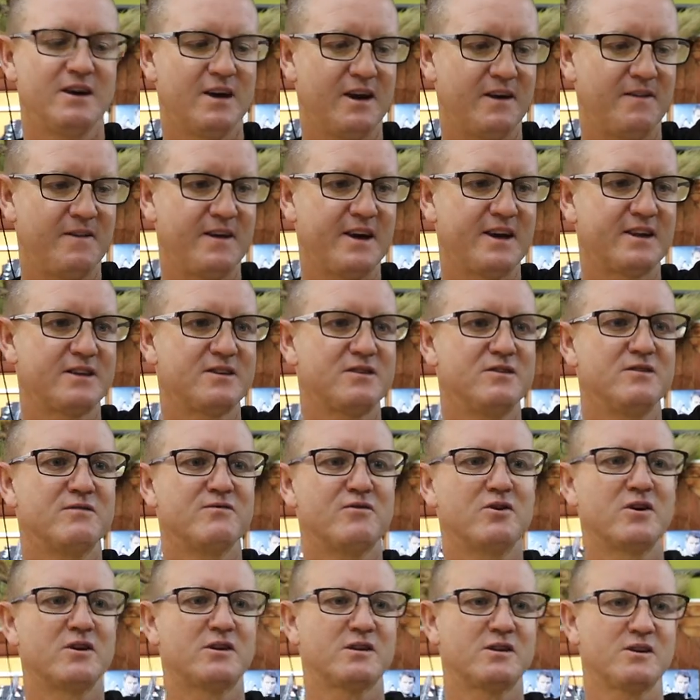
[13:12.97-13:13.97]
and that, you've
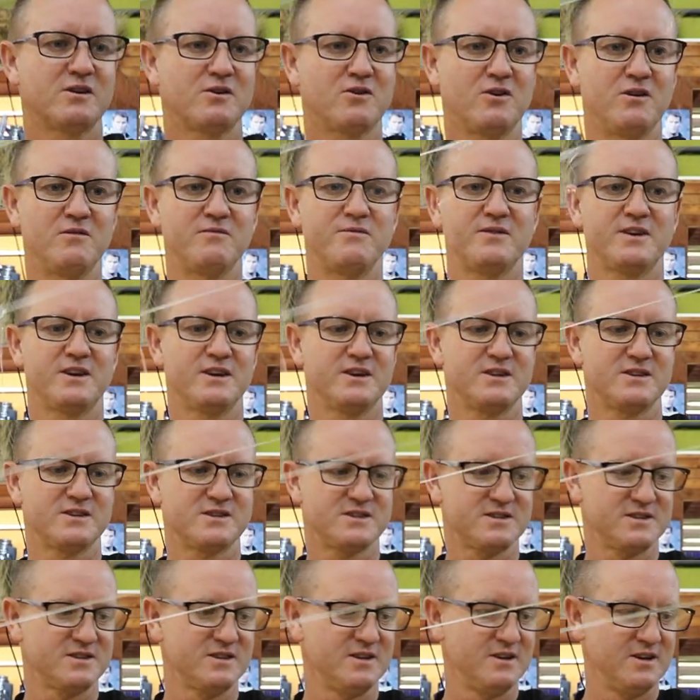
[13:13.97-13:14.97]
got the
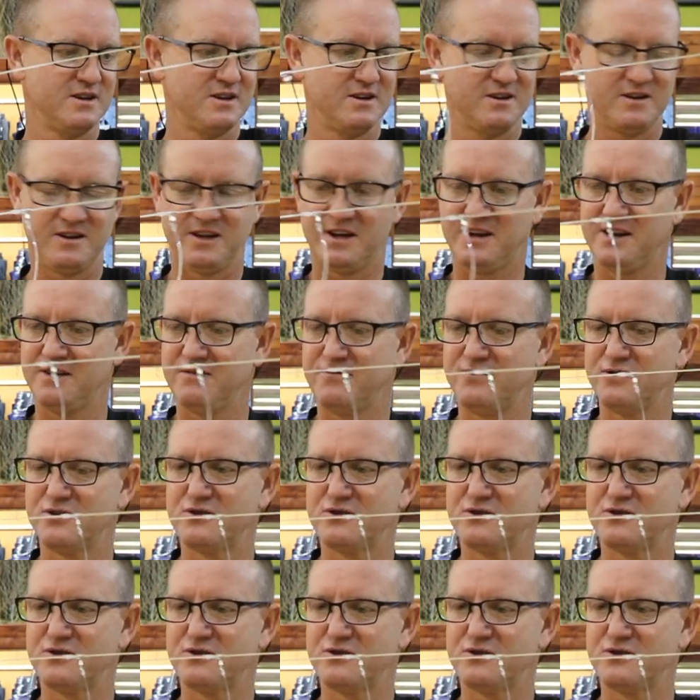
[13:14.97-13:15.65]
confidence that if you